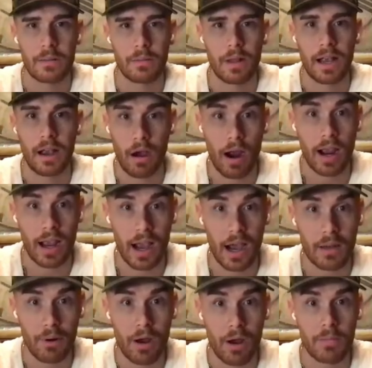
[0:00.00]
And I'm like, all right,
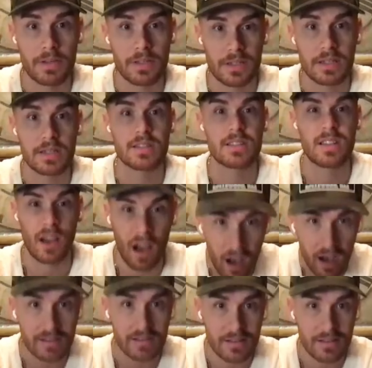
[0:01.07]
God promised this to
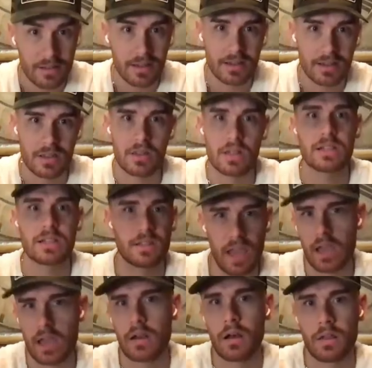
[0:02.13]
us. So let's
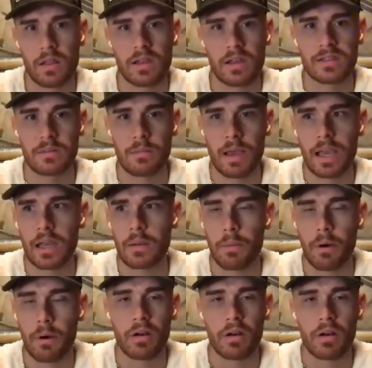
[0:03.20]
stand on this and make it a